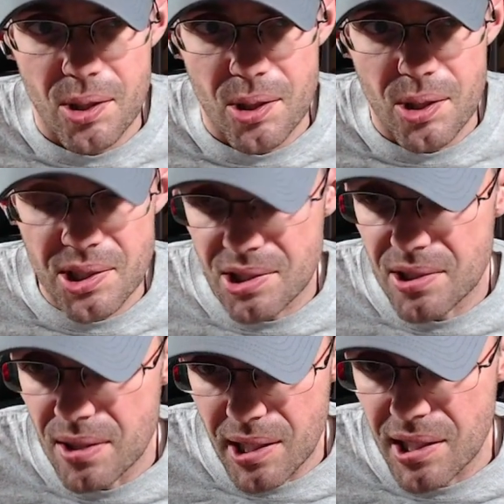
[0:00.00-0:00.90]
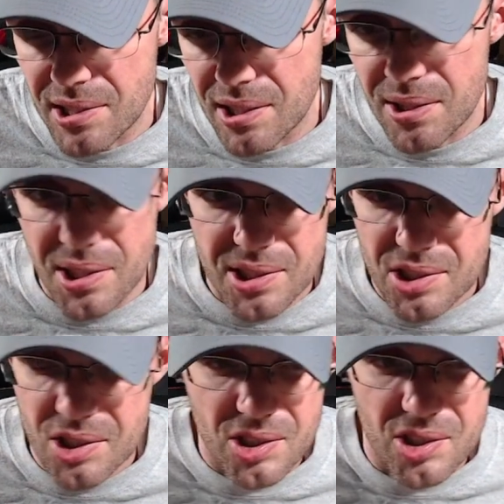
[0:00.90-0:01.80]
it's like I said earlier, it's
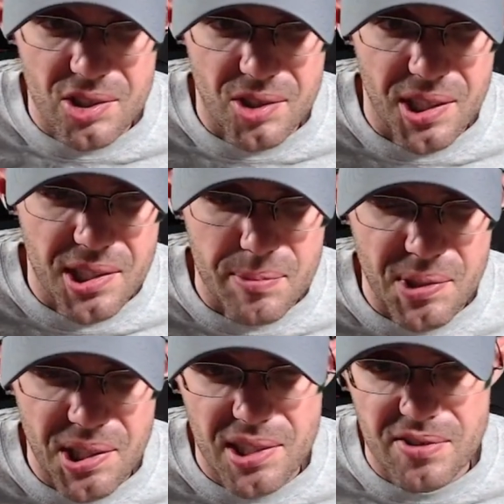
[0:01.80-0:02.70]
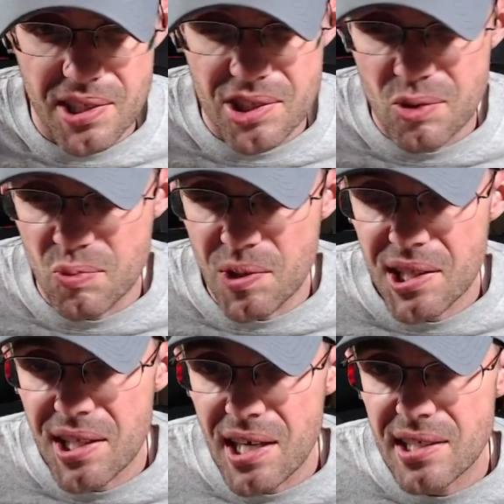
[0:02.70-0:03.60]
just a straight DPS race
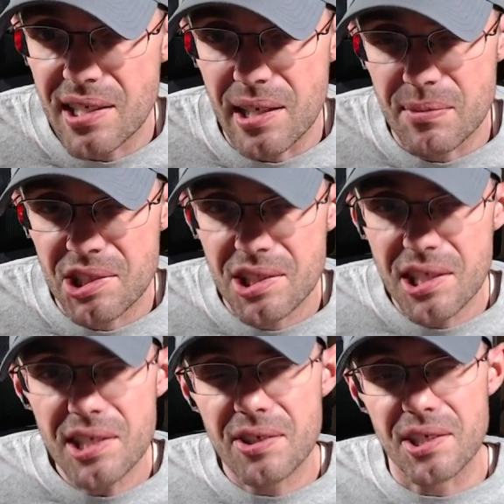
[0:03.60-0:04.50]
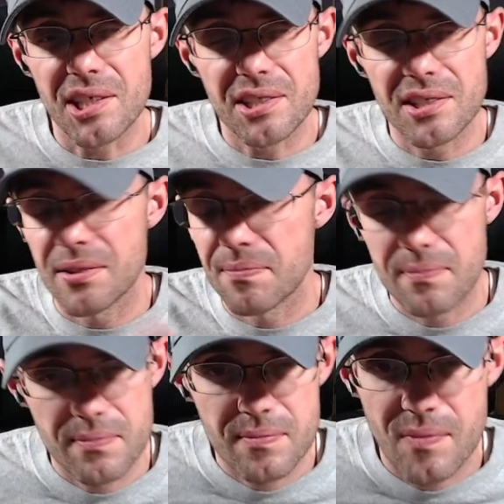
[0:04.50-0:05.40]
with that damage decrease.
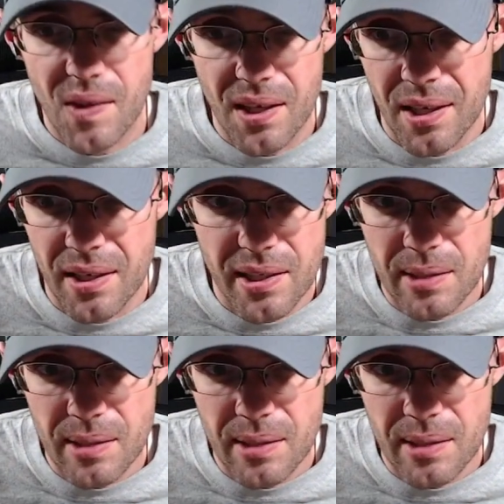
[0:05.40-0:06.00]
And I'm